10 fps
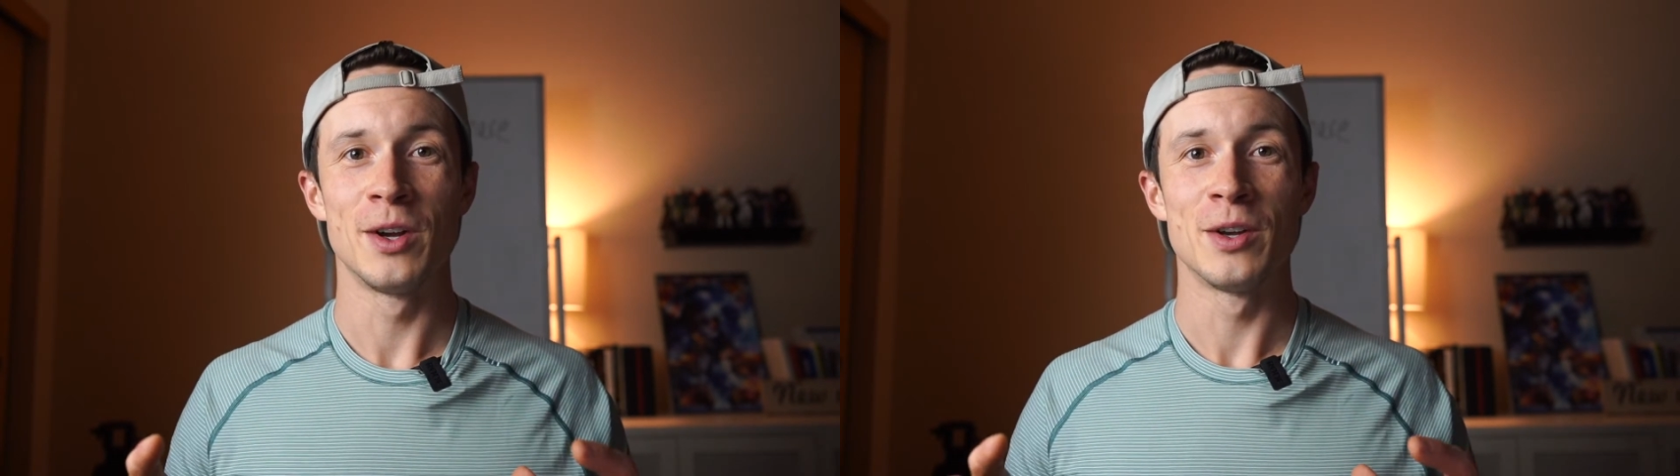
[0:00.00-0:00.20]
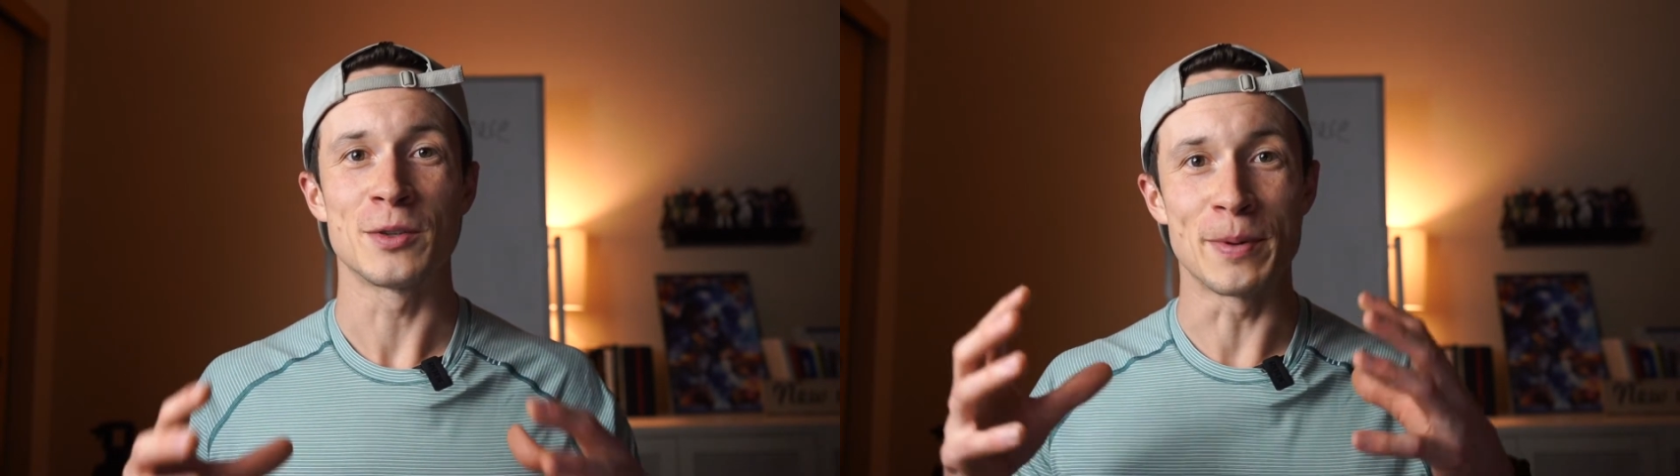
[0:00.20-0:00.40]

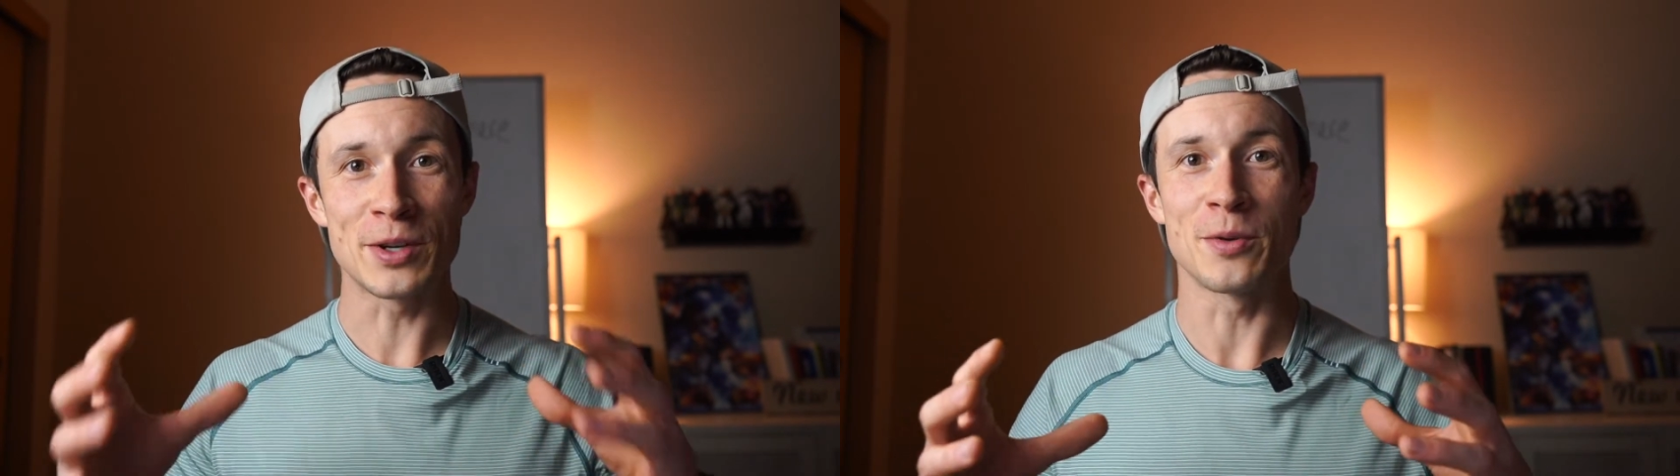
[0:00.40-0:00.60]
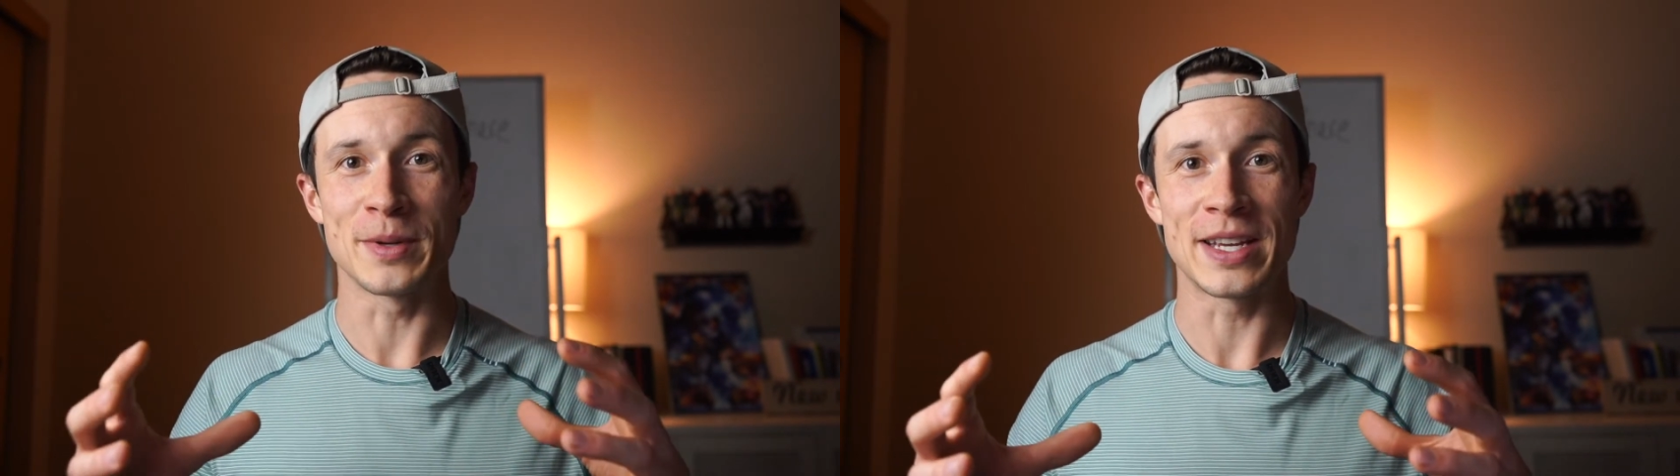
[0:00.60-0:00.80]
So
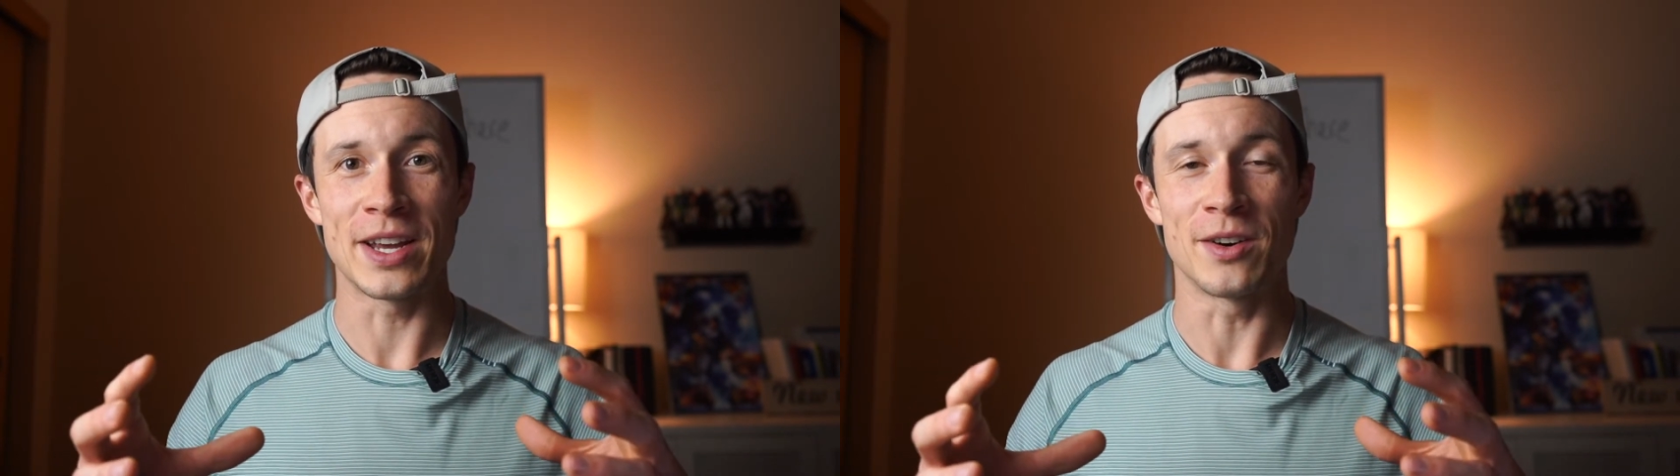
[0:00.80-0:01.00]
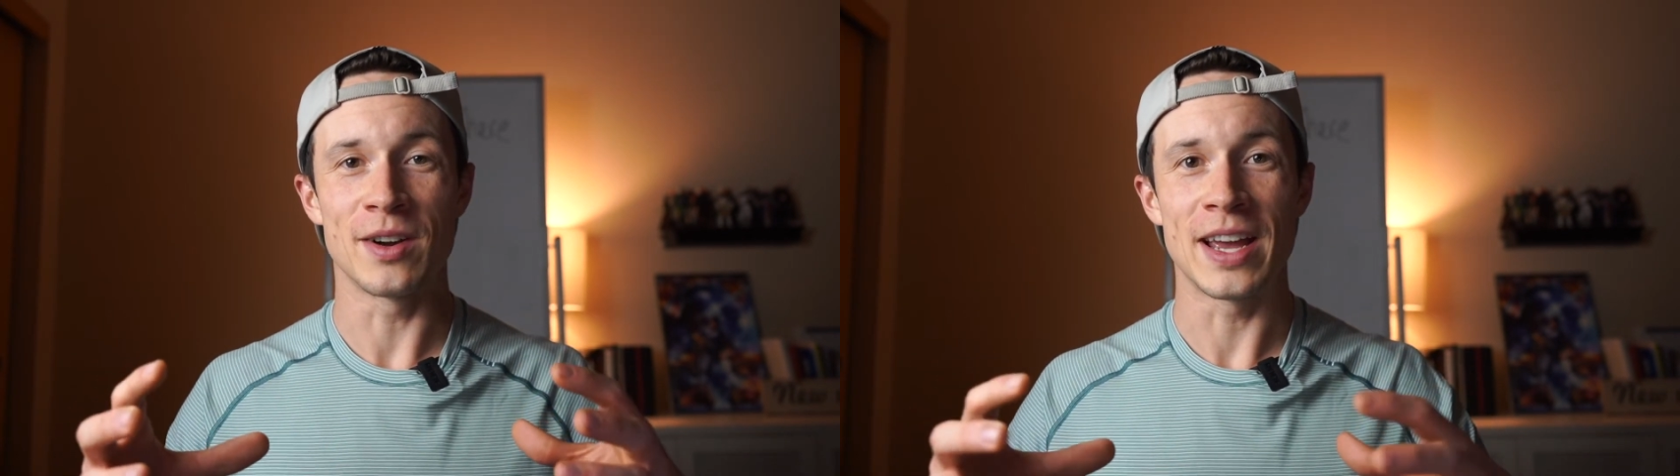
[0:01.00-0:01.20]
picture a
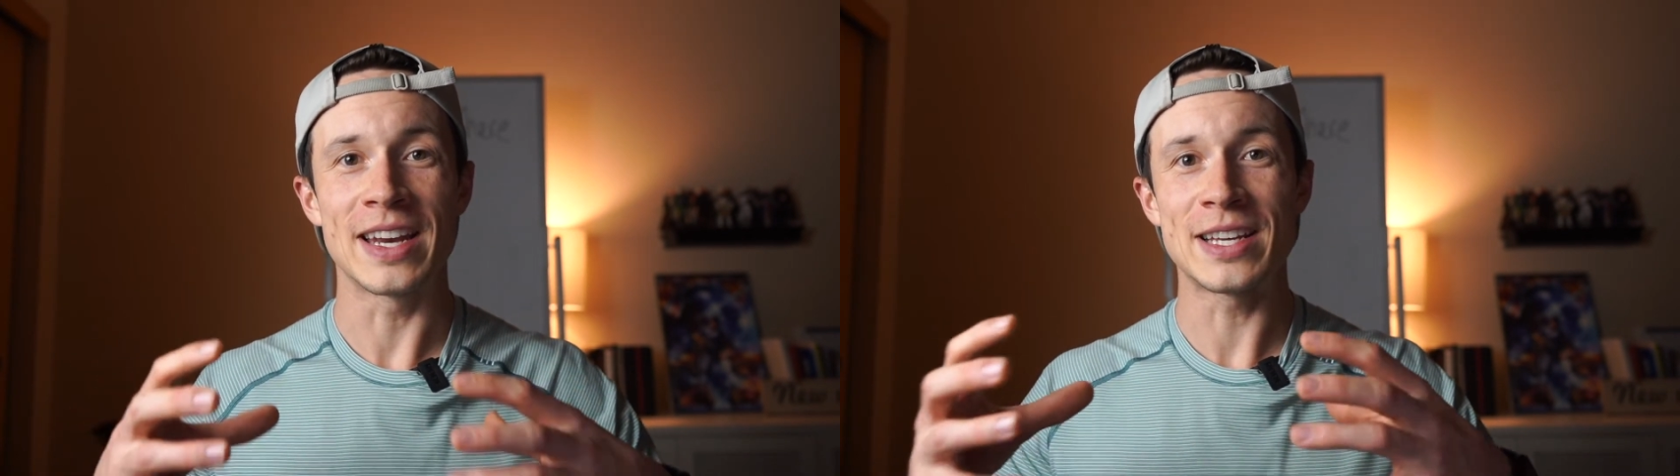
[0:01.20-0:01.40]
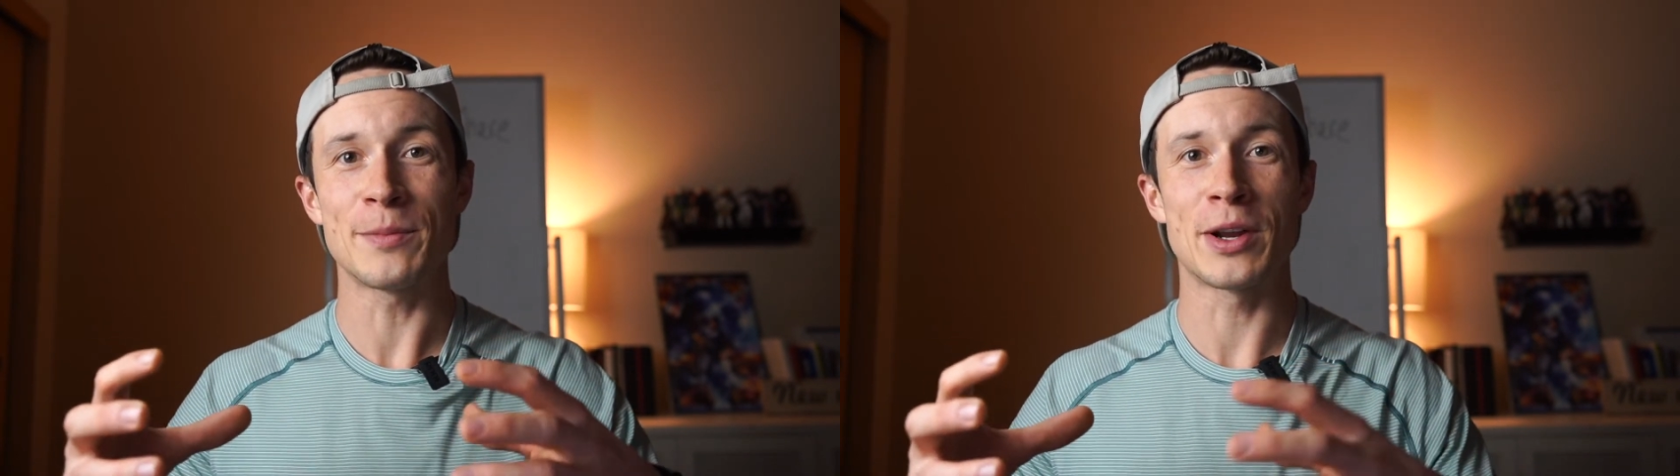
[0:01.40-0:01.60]
potato.
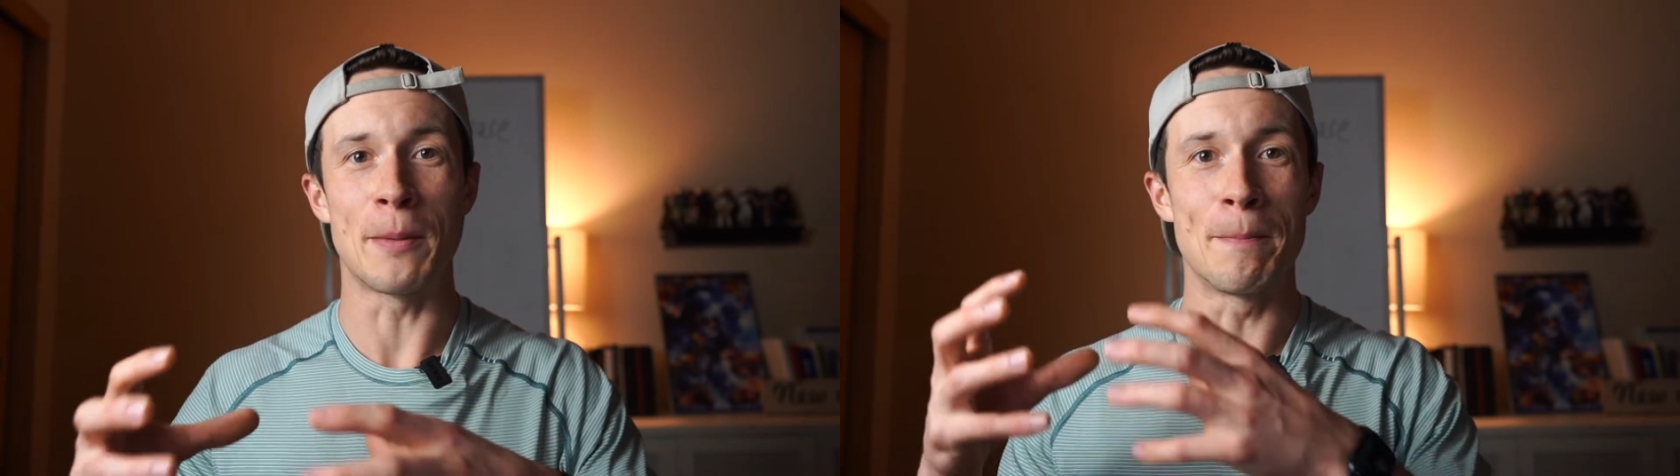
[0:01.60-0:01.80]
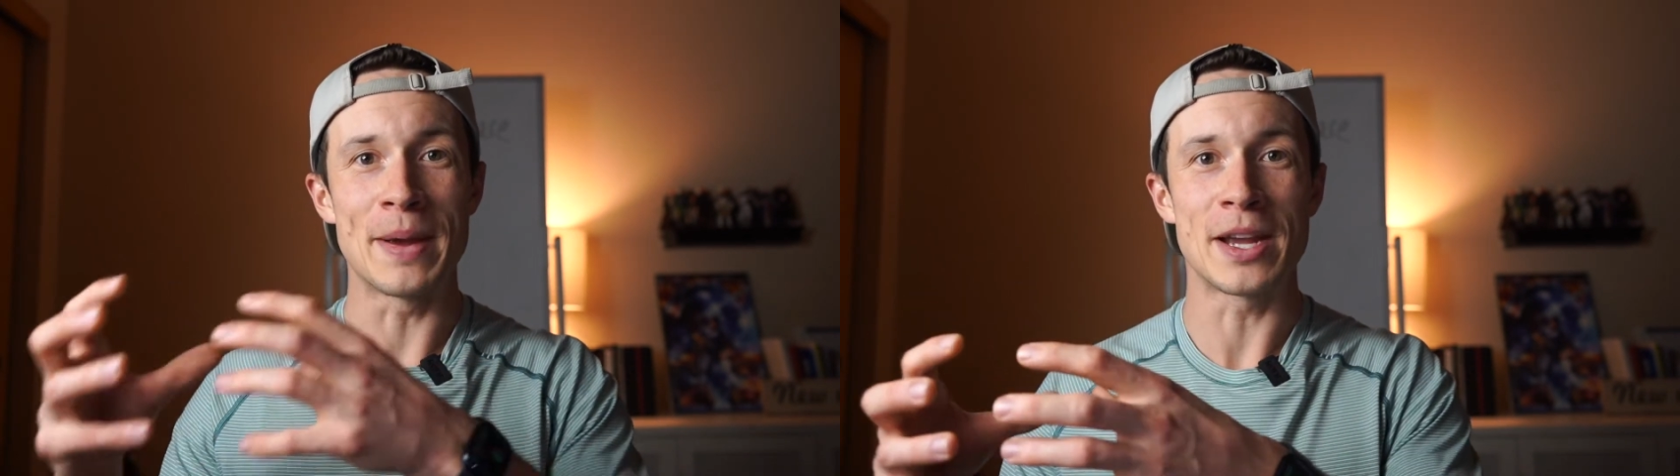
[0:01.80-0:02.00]
Anytime you're
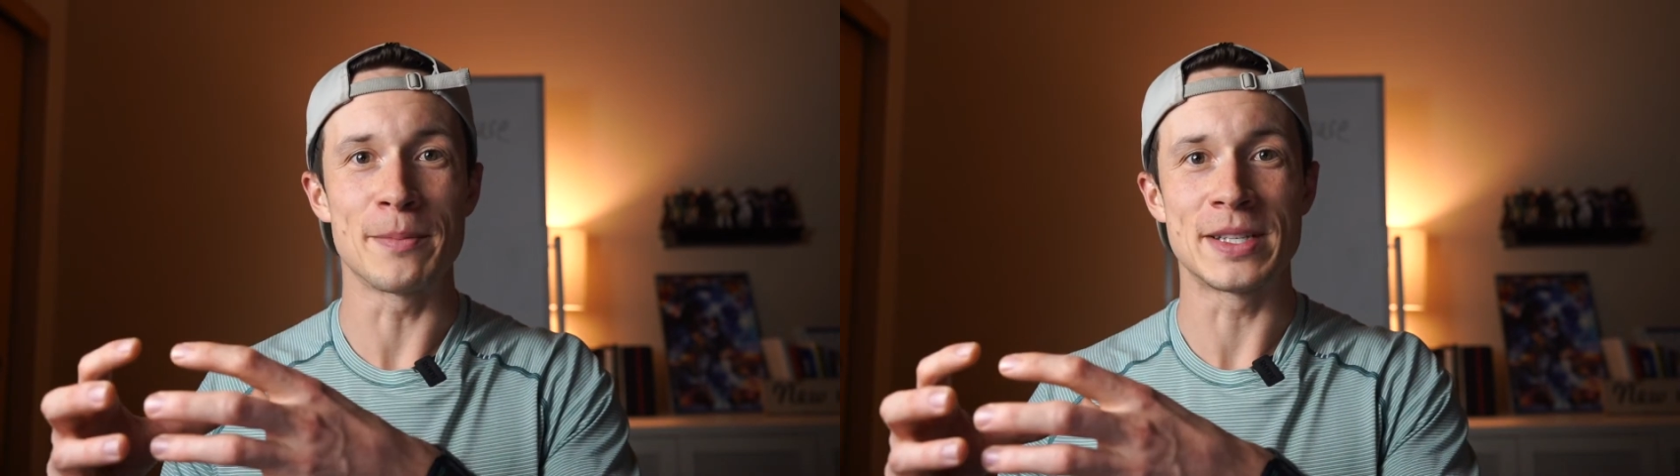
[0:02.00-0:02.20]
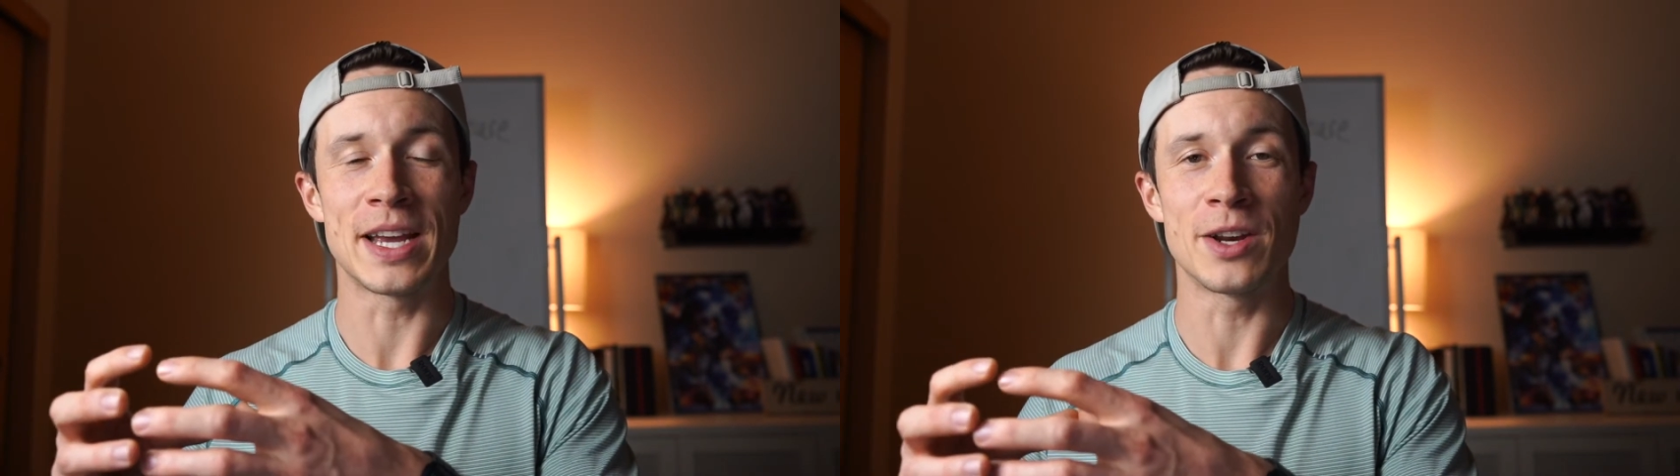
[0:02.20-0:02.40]
gonna bake a
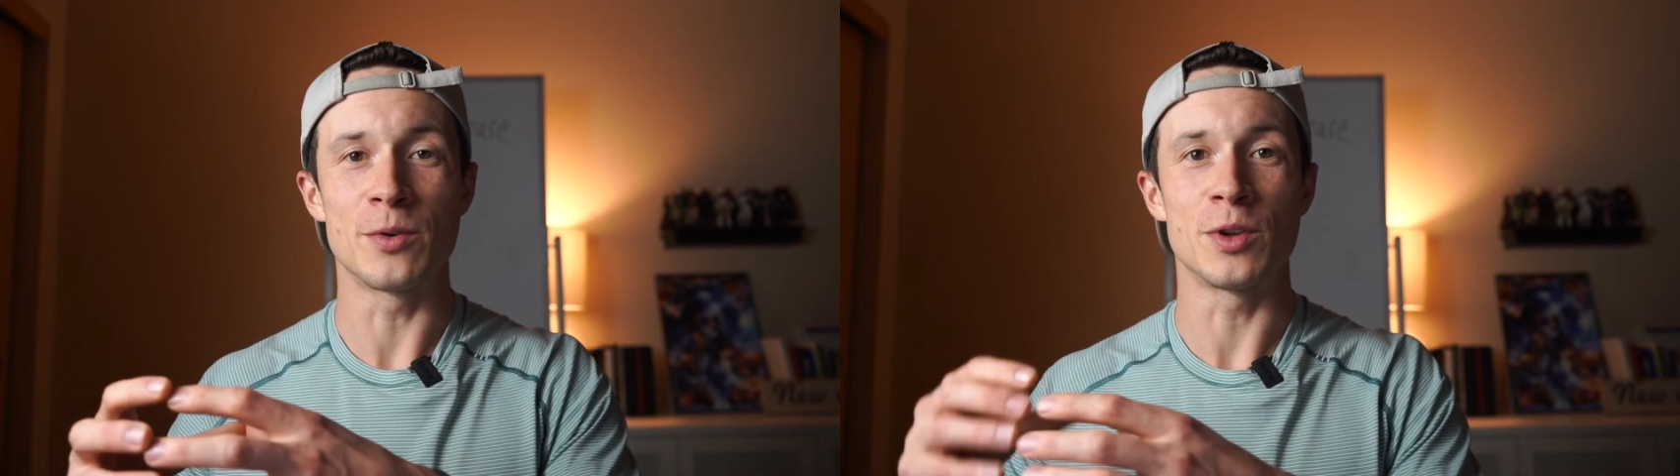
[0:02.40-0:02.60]
potato,